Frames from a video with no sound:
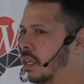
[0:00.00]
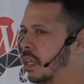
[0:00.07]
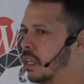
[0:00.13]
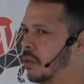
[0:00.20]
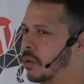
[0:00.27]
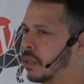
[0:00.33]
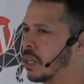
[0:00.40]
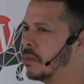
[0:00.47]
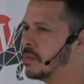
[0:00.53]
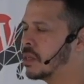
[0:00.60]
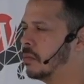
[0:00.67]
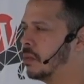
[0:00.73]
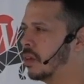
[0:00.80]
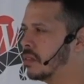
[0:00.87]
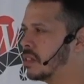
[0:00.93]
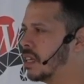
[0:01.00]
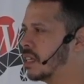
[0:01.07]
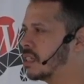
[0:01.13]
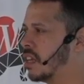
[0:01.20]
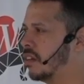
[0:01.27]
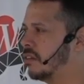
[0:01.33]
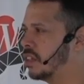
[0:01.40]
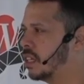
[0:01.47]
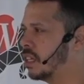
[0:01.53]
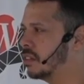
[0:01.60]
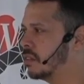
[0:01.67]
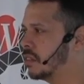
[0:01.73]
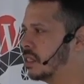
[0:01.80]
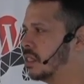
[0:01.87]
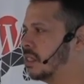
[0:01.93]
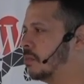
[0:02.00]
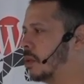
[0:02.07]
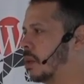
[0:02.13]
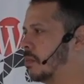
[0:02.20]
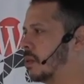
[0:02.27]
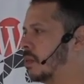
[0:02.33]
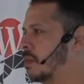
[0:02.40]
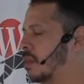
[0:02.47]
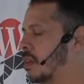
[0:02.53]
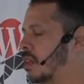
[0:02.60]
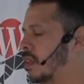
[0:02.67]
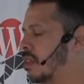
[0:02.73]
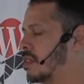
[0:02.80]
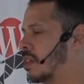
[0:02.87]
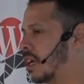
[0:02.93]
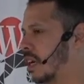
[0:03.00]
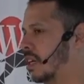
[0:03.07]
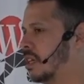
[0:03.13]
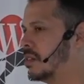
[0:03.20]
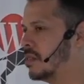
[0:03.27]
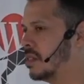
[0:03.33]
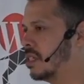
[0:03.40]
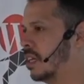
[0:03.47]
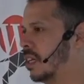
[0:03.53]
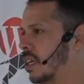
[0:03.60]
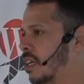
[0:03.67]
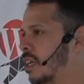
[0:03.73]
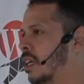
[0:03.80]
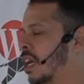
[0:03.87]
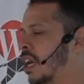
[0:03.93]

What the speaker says: The WordCamp São Paulo is like 700 people. It's like a huge city.